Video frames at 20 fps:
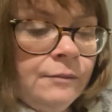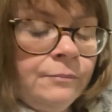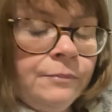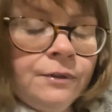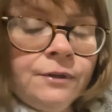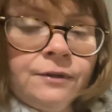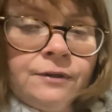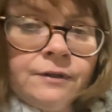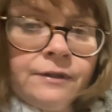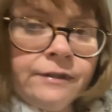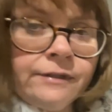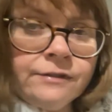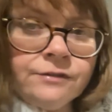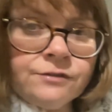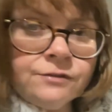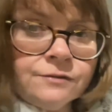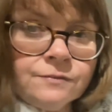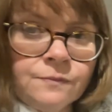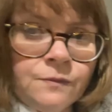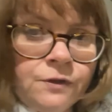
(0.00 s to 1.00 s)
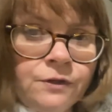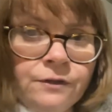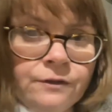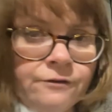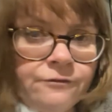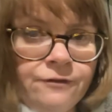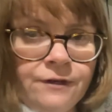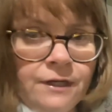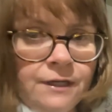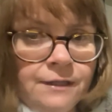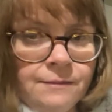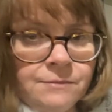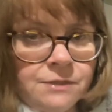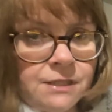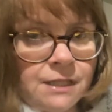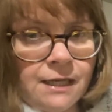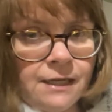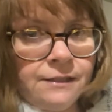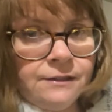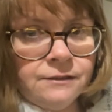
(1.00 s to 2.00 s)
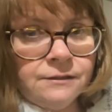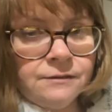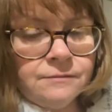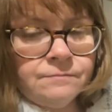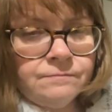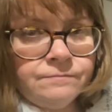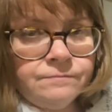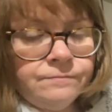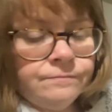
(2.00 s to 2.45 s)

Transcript: but it doesn't work for Limescale.